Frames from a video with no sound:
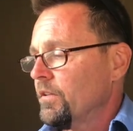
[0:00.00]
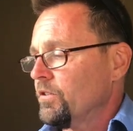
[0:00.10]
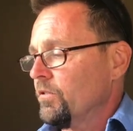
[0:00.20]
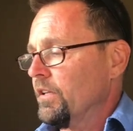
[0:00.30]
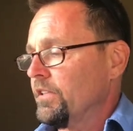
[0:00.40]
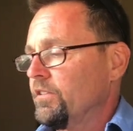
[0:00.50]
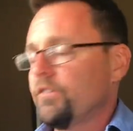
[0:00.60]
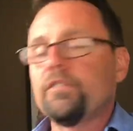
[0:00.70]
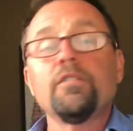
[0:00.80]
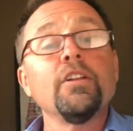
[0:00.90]

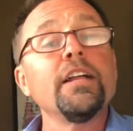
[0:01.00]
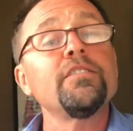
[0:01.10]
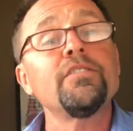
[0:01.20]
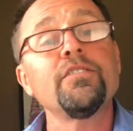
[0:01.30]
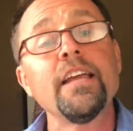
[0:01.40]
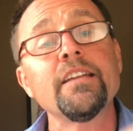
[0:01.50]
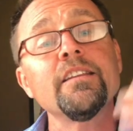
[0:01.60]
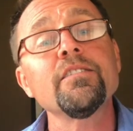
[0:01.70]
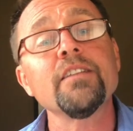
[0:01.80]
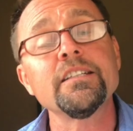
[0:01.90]
let's take
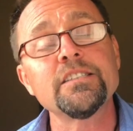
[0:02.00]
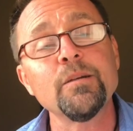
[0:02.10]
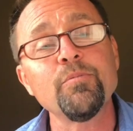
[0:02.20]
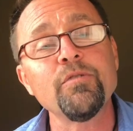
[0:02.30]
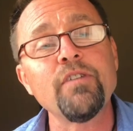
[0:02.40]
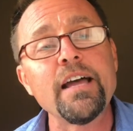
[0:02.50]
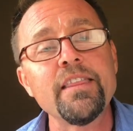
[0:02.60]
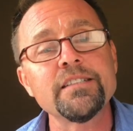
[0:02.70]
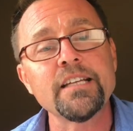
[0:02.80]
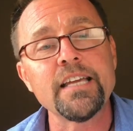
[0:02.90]
this, let's simplify
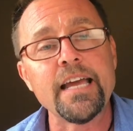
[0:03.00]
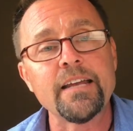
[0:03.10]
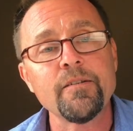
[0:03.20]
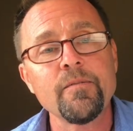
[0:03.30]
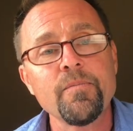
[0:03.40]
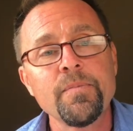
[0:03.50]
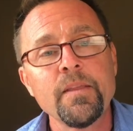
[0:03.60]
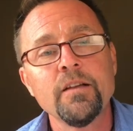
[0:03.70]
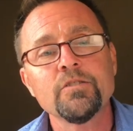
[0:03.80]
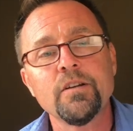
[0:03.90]
this again.
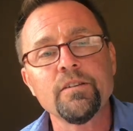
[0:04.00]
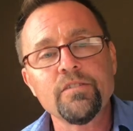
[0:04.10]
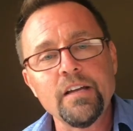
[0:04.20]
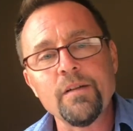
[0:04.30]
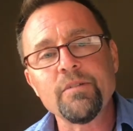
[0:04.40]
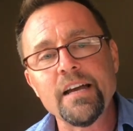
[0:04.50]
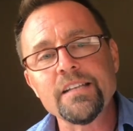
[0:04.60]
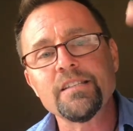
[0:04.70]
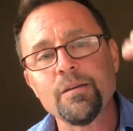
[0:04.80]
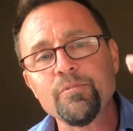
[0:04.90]
So you see how I'm kind
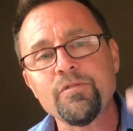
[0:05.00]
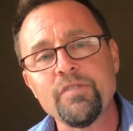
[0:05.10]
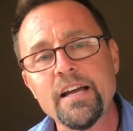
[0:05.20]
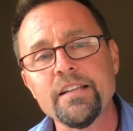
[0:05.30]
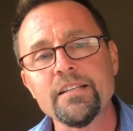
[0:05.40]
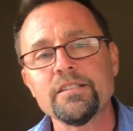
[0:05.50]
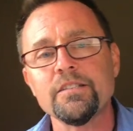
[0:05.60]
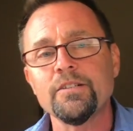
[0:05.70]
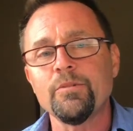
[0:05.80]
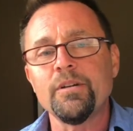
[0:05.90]
of simplifying this a
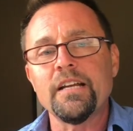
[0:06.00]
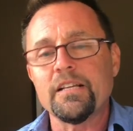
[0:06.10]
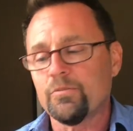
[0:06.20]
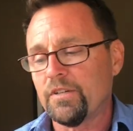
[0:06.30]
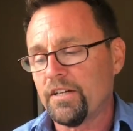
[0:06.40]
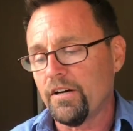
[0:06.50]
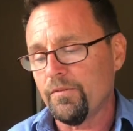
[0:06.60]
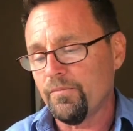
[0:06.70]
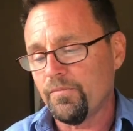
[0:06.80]
little bit as we go?